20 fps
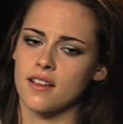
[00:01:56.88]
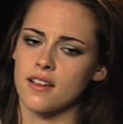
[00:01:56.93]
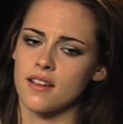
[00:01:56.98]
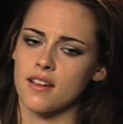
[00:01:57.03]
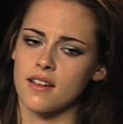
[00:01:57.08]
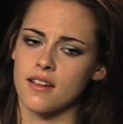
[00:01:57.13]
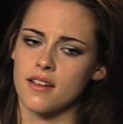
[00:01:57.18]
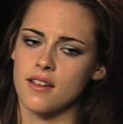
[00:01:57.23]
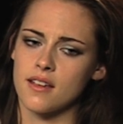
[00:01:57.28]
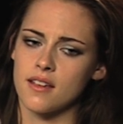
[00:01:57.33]

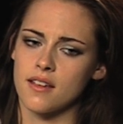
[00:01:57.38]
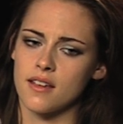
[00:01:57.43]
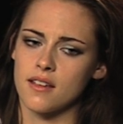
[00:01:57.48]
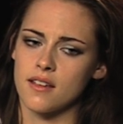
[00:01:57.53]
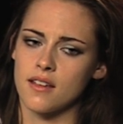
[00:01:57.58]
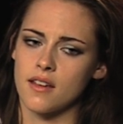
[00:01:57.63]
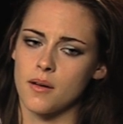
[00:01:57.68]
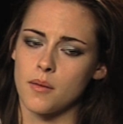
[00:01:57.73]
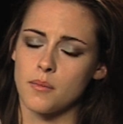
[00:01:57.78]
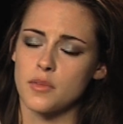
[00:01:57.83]

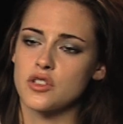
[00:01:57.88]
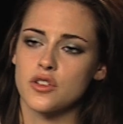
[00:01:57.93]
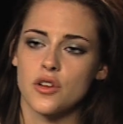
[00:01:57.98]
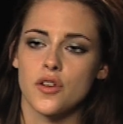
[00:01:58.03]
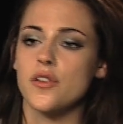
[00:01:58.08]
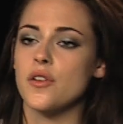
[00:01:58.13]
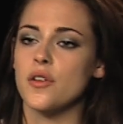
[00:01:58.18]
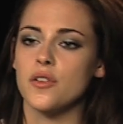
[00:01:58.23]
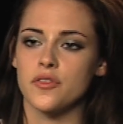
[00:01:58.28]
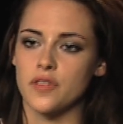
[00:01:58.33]
a
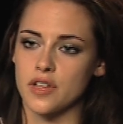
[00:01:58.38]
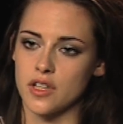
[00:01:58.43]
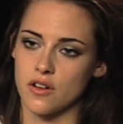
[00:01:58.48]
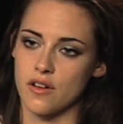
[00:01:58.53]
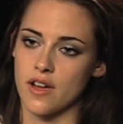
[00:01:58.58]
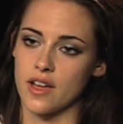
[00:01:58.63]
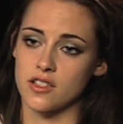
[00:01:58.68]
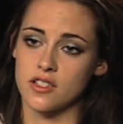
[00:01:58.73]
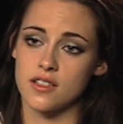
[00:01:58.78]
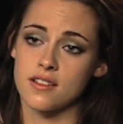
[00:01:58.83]
maternal
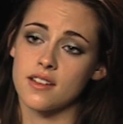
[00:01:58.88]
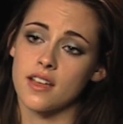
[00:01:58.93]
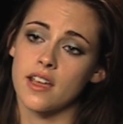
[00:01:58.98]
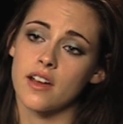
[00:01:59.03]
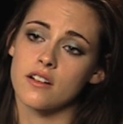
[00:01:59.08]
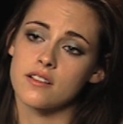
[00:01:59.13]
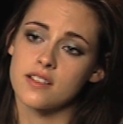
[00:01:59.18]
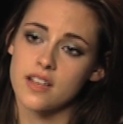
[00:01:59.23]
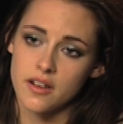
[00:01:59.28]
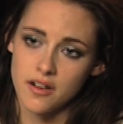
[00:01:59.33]
figurehead. She's a
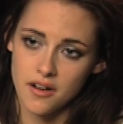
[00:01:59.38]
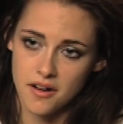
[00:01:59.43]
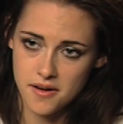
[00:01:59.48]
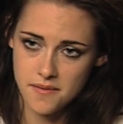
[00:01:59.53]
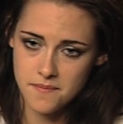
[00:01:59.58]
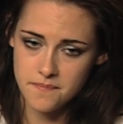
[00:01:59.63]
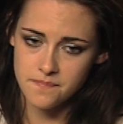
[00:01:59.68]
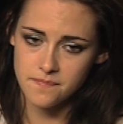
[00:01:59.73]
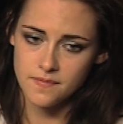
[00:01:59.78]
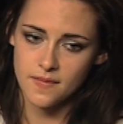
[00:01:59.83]
caretaker.
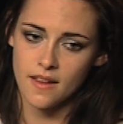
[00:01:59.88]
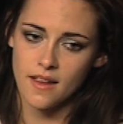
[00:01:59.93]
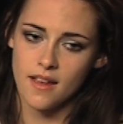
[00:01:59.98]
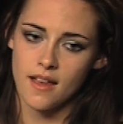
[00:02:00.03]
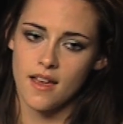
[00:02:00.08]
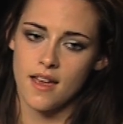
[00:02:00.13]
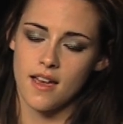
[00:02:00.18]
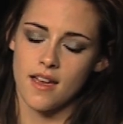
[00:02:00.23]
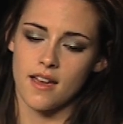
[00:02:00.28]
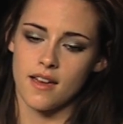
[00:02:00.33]

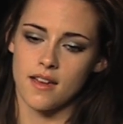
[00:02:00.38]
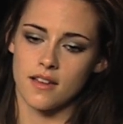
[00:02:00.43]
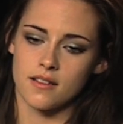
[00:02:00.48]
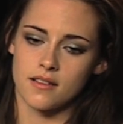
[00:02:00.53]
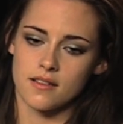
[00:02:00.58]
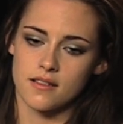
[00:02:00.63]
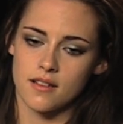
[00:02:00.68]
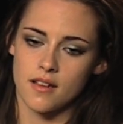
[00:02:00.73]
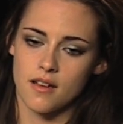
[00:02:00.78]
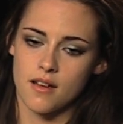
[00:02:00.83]

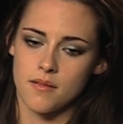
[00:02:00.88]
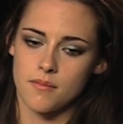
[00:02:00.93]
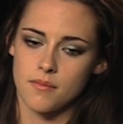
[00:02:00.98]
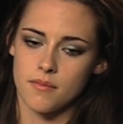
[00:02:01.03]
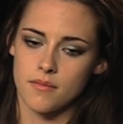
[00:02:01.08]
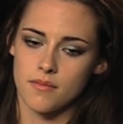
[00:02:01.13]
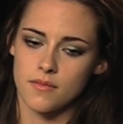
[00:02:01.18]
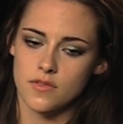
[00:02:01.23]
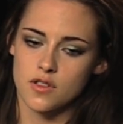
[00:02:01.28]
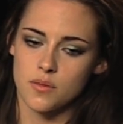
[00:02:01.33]
And
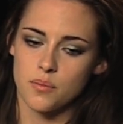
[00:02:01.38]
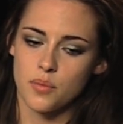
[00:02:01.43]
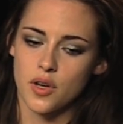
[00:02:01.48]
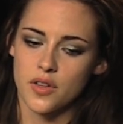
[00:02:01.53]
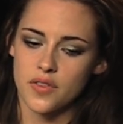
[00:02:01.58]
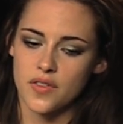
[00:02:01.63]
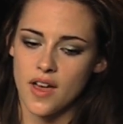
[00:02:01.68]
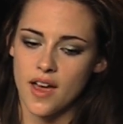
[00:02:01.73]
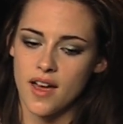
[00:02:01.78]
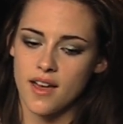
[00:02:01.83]
to
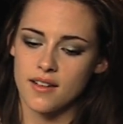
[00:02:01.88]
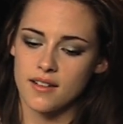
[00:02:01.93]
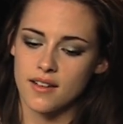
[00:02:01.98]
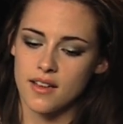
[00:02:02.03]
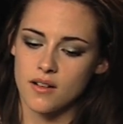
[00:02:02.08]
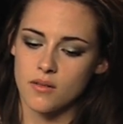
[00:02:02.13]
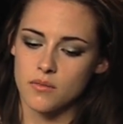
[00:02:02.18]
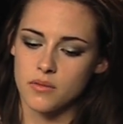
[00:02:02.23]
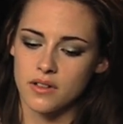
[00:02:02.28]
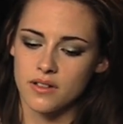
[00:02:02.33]
put that
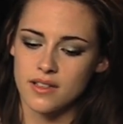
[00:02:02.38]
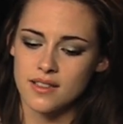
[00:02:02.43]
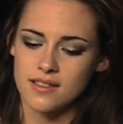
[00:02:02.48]
in a really